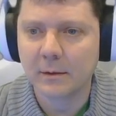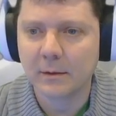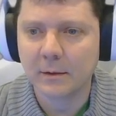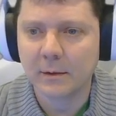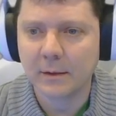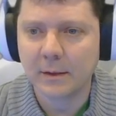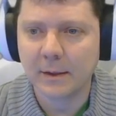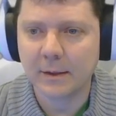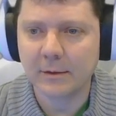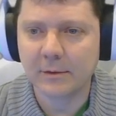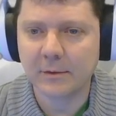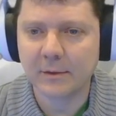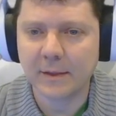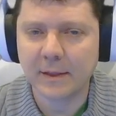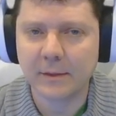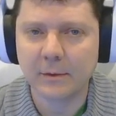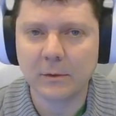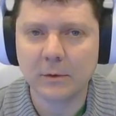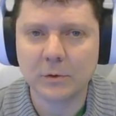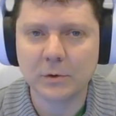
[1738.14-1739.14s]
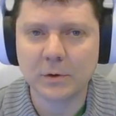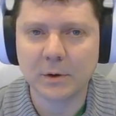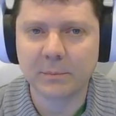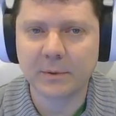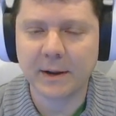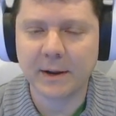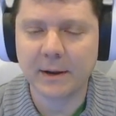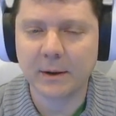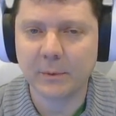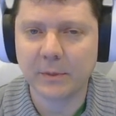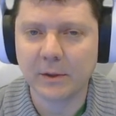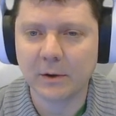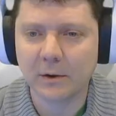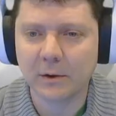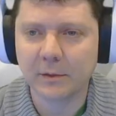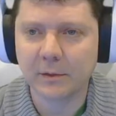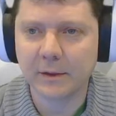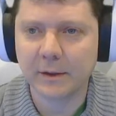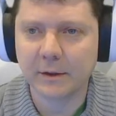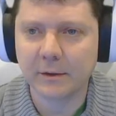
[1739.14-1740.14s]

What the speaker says: And so then you jump right in with the Earthling